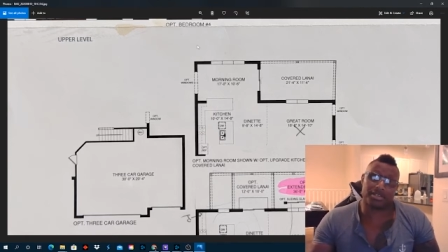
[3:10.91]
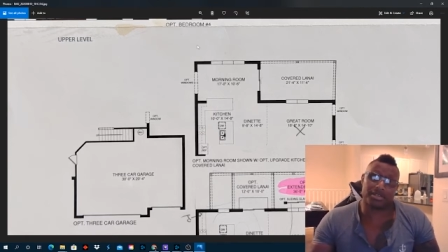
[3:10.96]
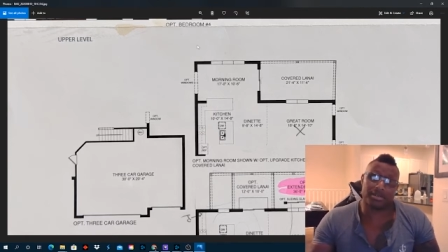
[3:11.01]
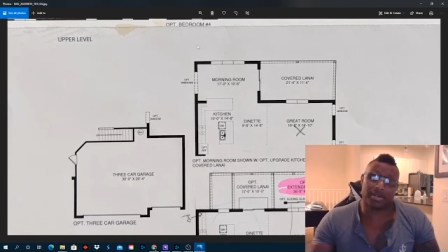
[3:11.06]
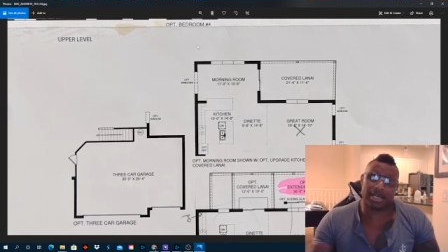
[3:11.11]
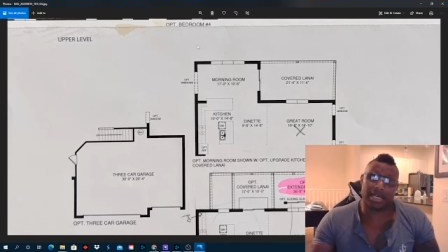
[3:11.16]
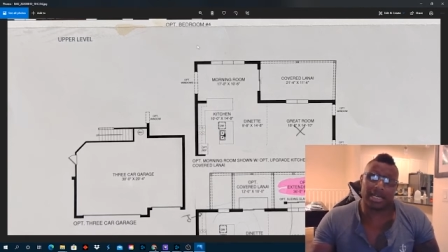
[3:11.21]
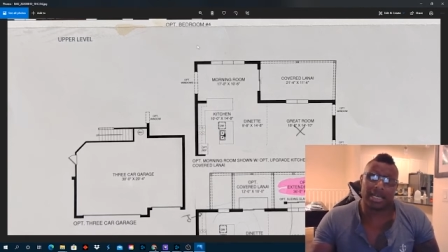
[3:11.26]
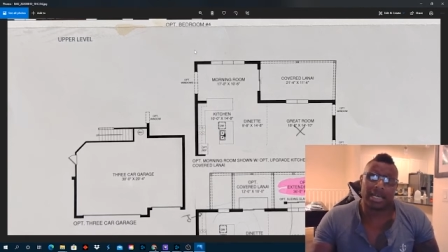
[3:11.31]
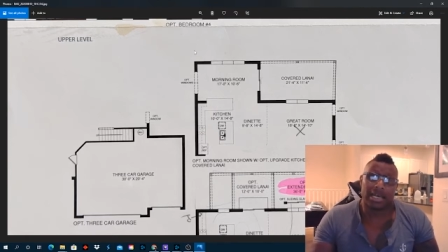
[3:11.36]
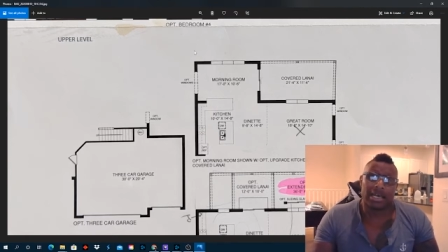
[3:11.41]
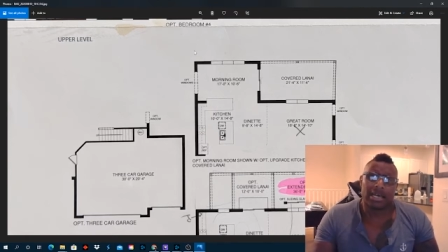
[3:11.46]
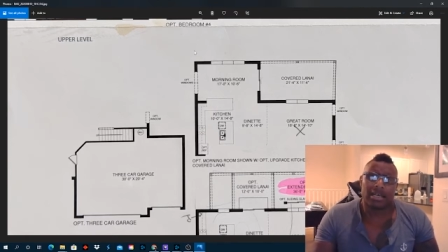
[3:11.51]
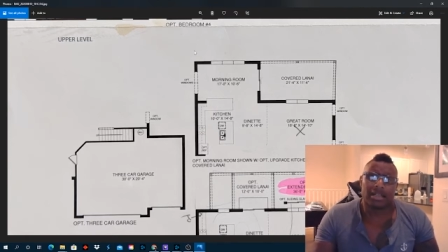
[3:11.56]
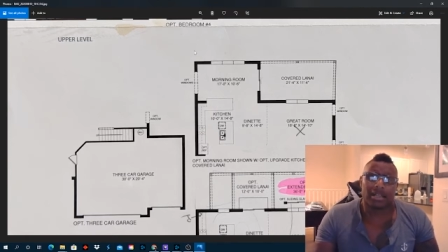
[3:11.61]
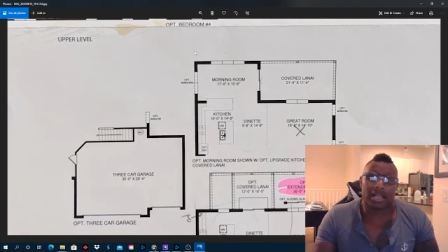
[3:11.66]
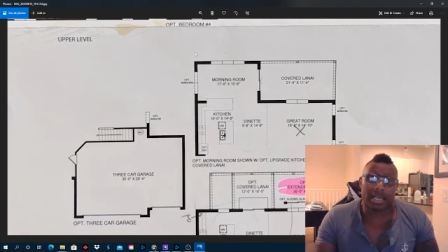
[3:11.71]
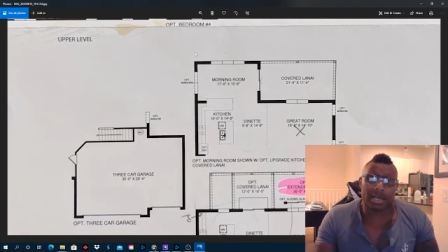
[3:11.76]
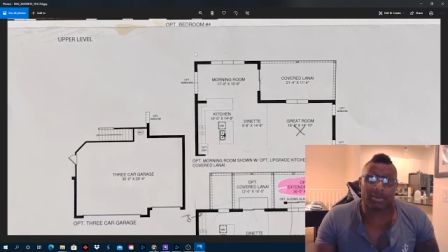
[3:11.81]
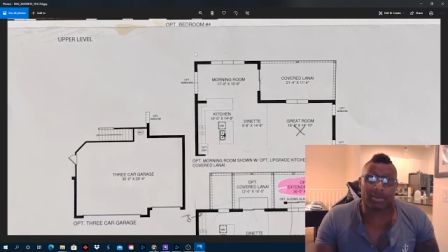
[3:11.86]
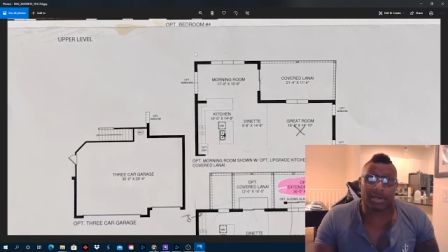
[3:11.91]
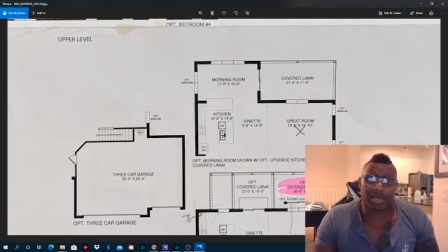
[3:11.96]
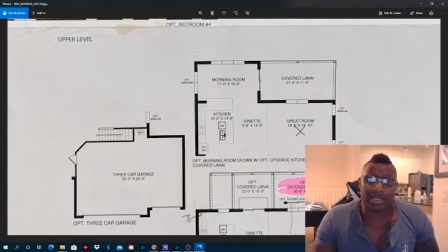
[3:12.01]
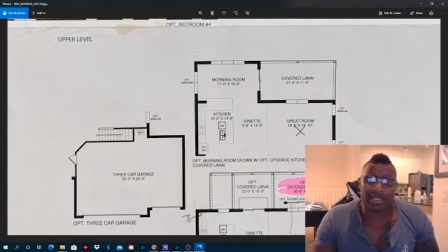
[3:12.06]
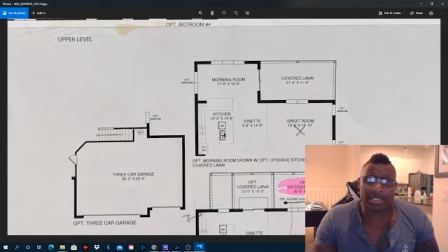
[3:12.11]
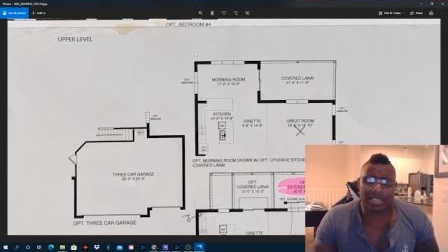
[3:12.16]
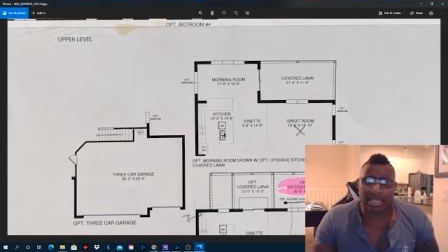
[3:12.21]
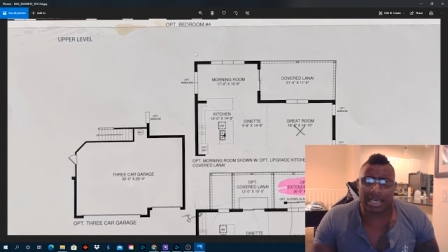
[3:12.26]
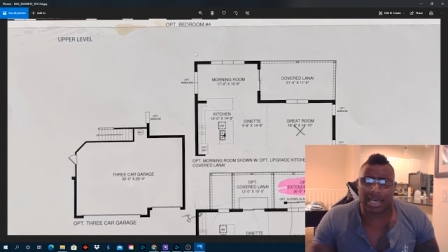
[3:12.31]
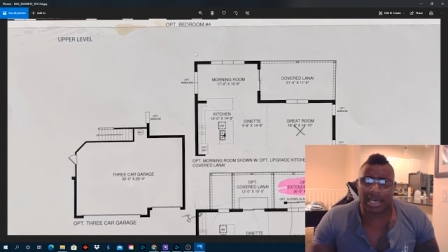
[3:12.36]
Do I like where
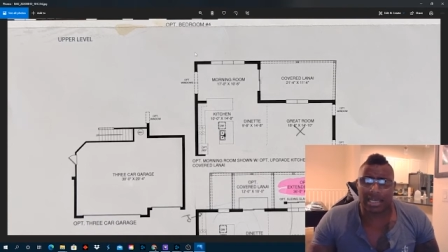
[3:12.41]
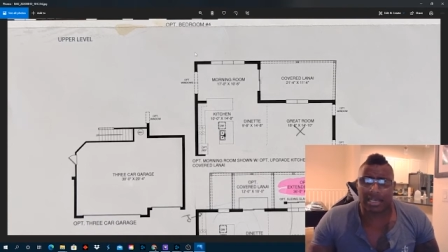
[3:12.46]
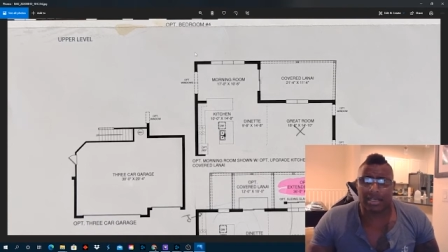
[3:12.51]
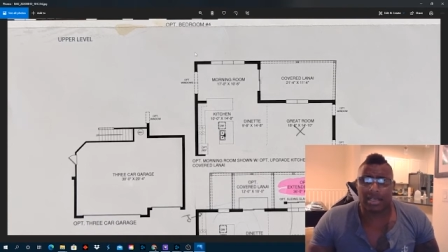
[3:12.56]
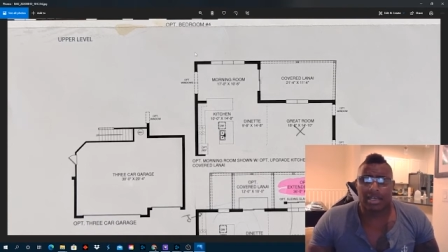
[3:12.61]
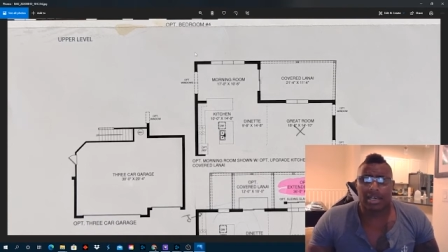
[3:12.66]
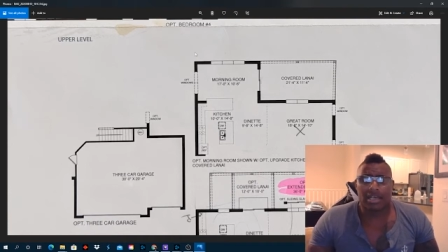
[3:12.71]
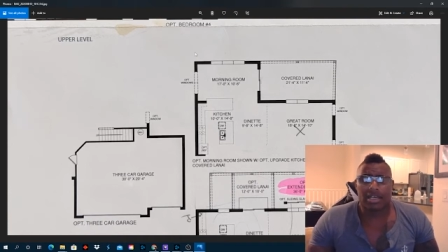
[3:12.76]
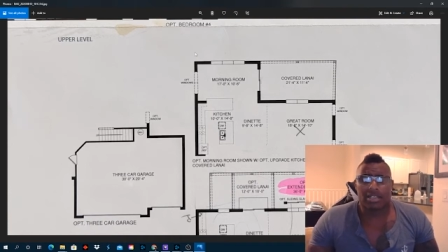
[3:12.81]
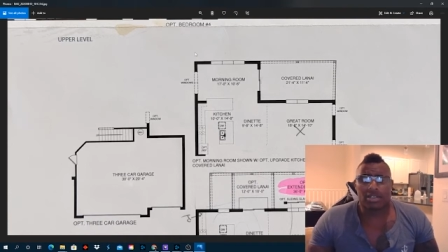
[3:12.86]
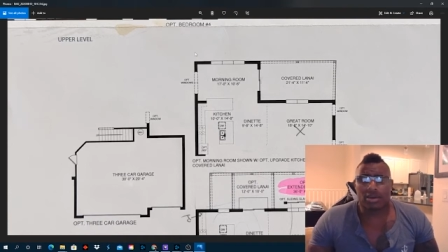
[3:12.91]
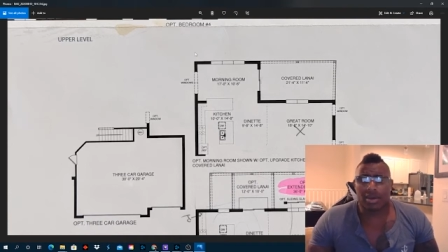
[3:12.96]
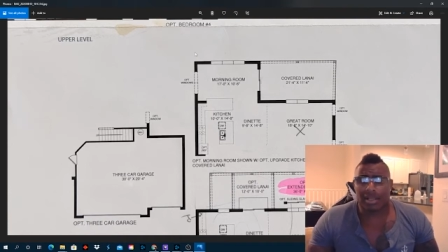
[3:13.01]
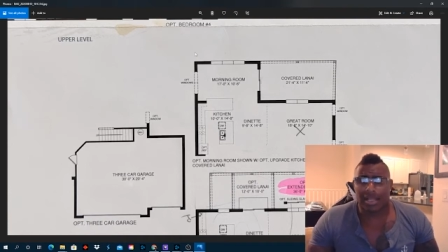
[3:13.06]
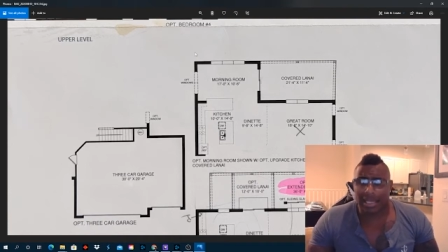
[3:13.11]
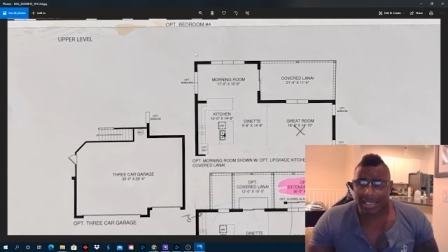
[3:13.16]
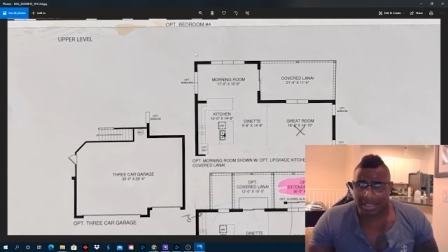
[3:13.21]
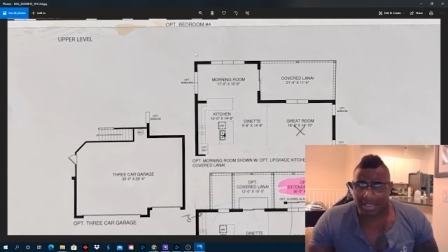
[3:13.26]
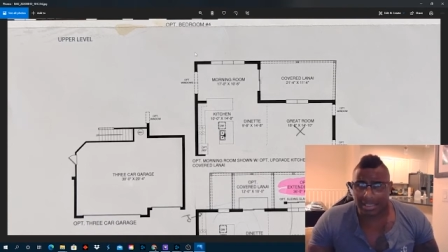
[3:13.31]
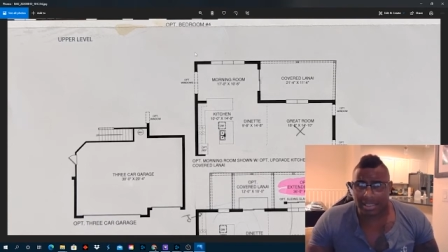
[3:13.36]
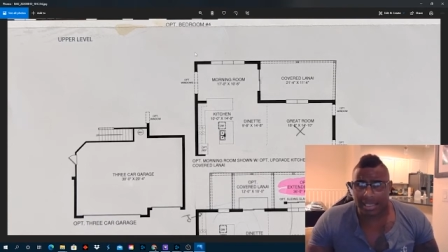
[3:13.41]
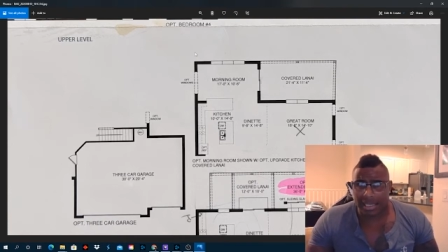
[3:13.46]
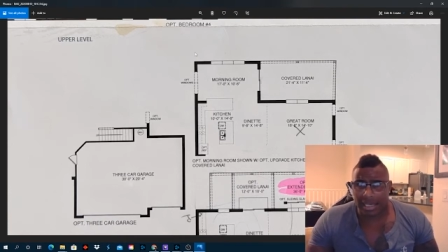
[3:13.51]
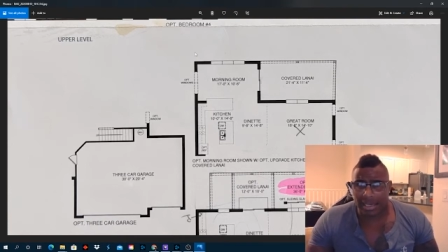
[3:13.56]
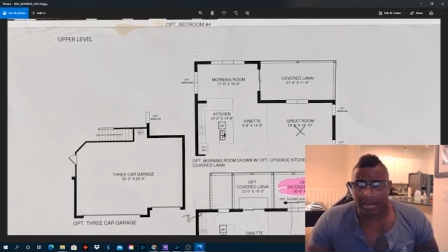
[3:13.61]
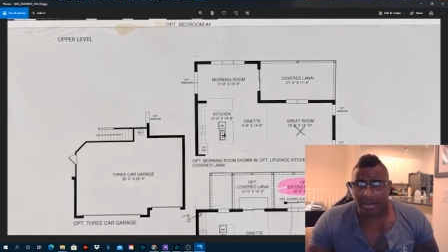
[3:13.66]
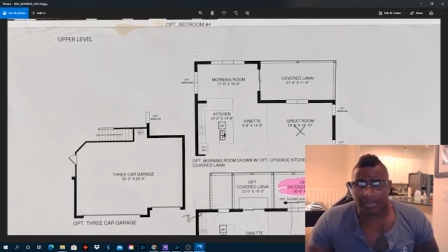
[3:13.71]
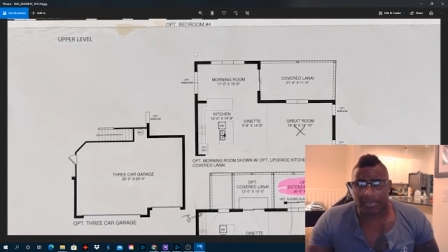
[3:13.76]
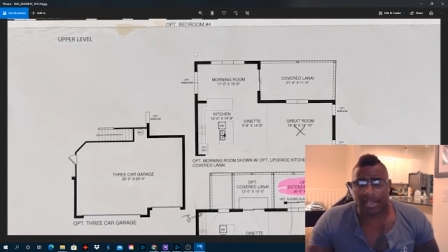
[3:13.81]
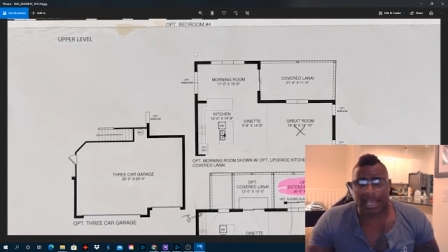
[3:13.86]
it's at? Do I like the
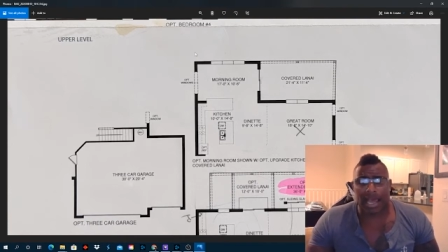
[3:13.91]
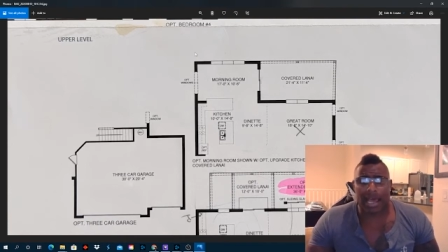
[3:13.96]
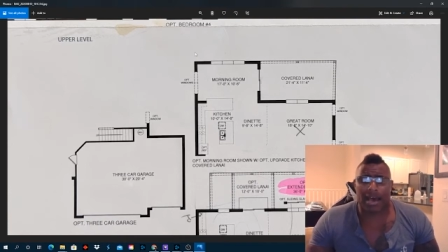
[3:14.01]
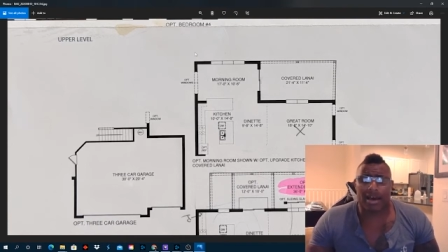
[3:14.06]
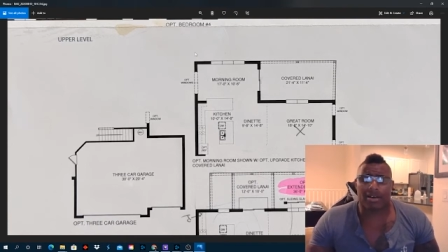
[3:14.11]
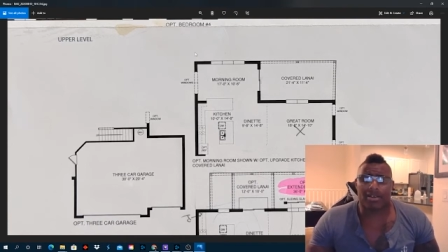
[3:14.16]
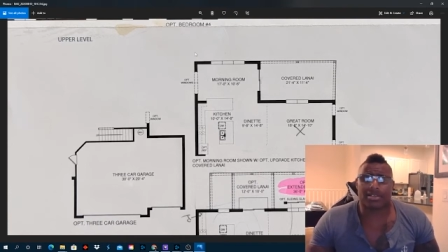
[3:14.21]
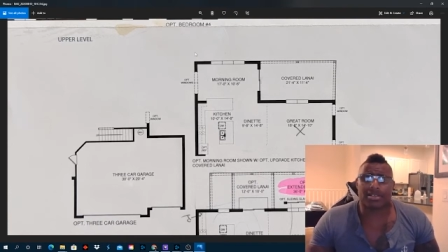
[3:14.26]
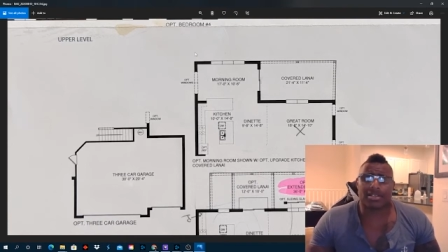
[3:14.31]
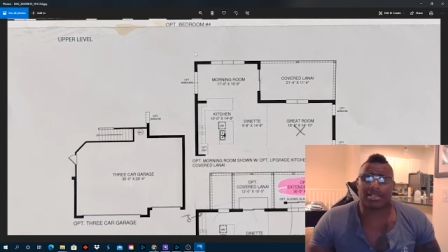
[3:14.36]
layout of the house?